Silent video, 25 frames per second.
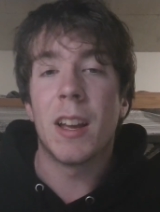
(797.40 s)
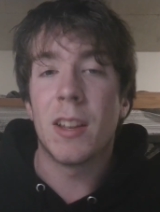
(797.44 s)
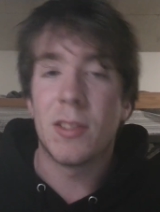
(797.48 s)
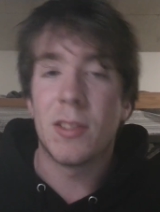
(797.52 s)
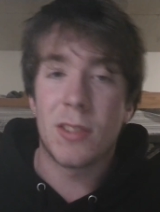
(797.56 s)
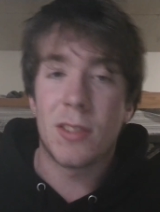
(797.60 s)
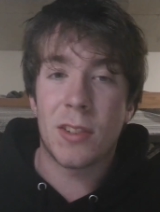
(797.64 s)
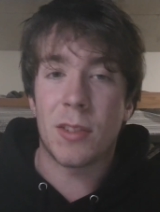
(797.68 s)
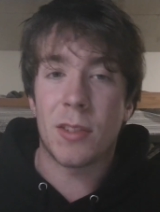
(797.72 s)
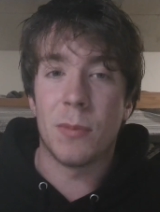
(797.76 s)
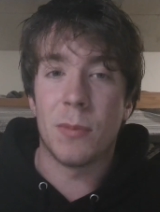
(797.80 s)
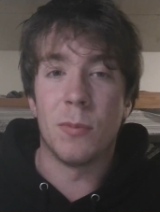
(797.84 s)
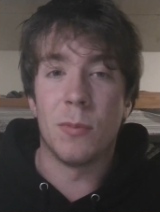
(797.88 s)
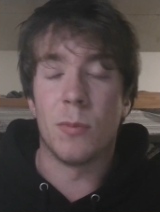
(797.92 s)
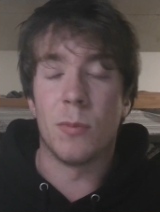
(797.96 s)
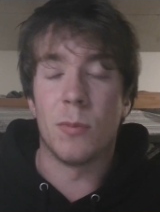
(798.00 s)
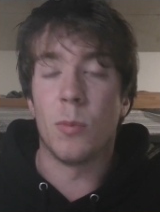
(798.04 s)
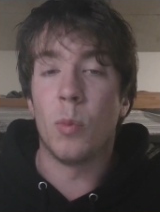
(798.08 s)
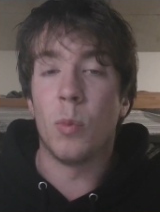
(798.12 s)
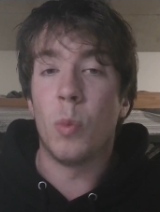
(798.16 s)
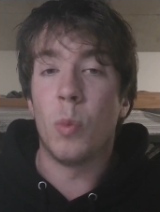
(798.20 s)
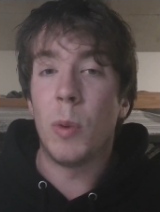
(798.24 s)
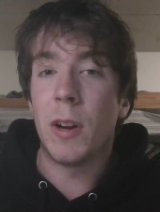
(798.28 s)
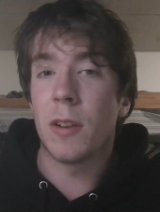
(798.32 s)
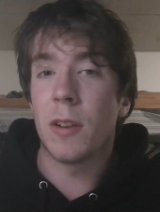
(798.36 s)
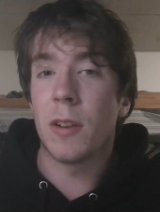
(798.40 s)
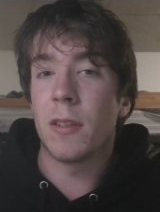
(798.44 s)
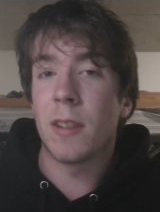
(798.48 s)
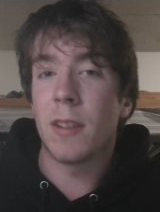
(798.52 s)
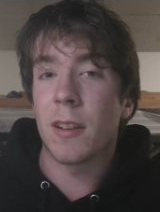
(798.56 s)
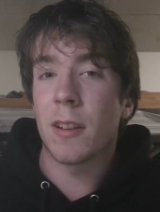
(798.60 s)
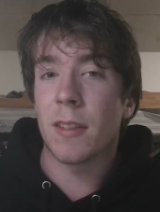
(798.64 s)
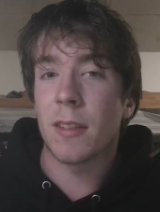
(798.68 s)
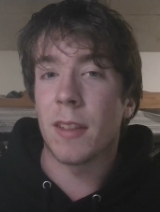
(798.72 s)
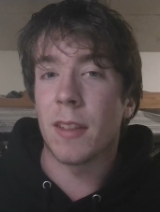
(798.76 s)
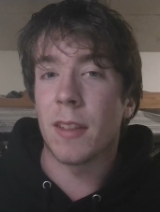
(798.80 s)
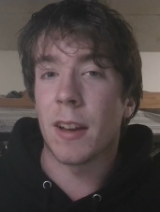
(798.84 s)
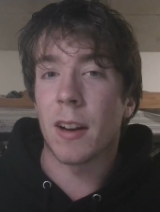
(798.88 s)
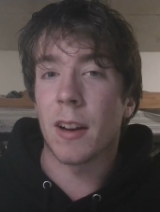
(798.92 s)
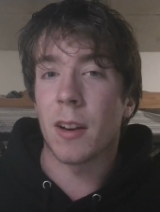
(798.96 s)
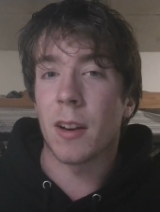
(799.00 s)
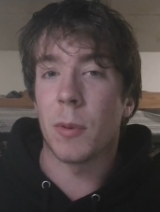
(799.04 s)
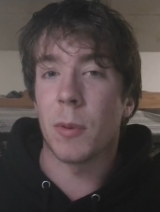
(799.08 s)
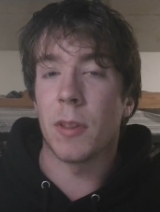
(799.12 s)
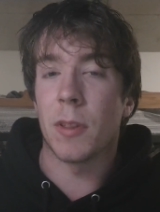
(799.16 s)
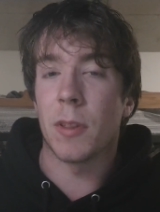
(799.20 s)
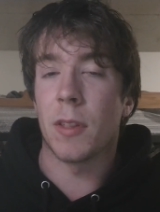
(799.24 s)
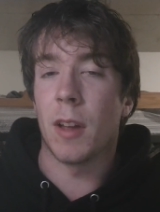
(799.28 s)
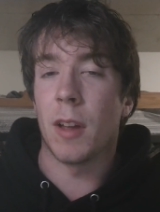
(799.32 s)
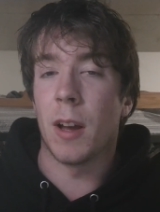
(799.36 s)
just some weirdness there
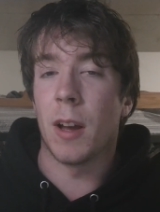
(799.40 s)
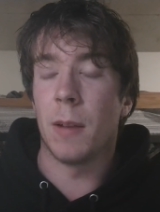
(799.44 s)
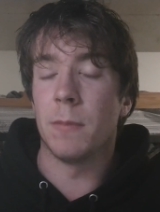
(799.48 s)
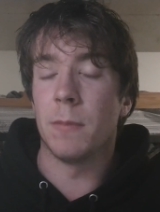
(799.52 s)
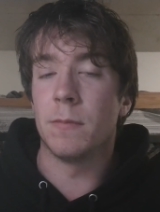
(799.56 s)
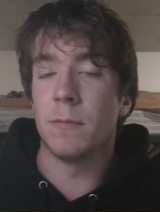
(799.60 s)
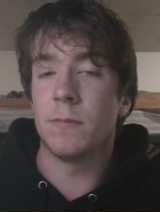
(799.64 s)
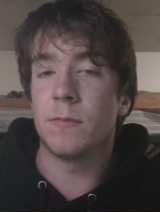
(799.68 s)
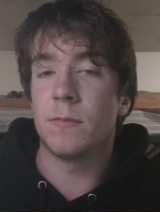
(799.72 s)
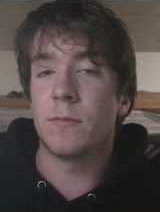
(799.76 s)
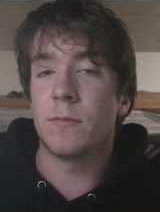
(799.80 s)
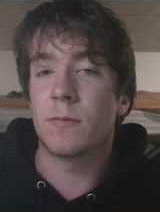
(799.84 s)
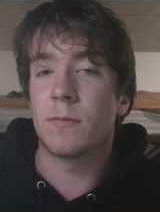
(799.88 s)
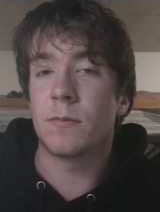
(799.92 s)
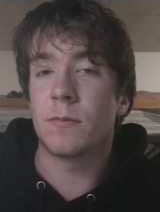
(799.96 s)
with um,